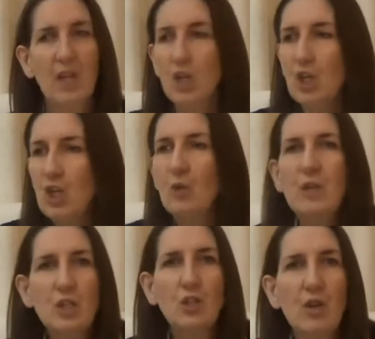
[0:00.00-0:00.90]
You
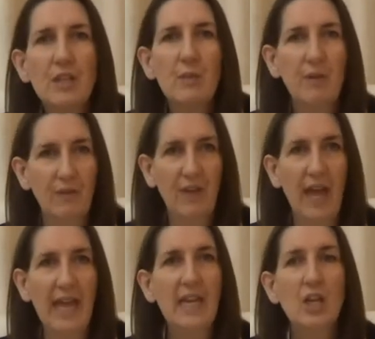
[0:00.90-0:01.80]
enjoyed the
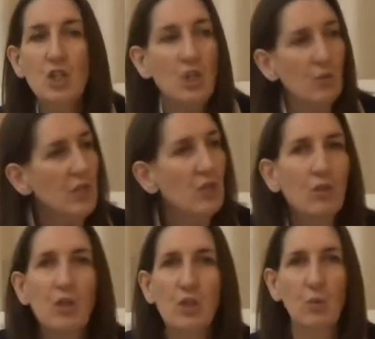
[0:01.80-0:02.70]
buffet and you
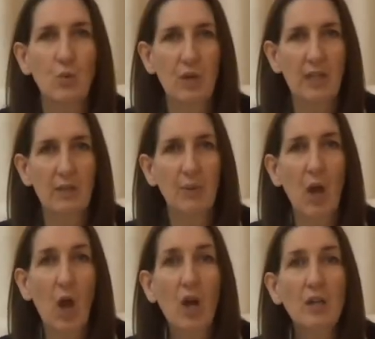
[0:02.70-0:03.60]
enjoyed the walk in the
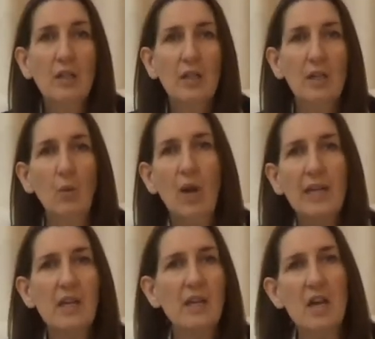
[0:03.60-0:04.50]
park. Why
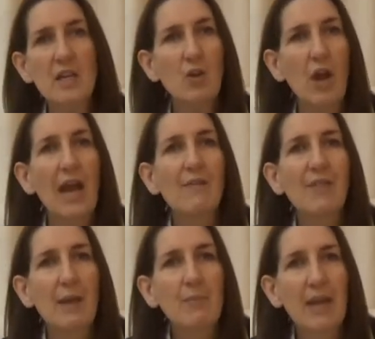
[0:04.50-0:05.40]
can't I not have
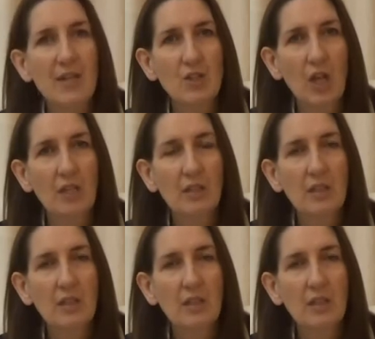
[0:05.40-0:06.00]
that pleasure?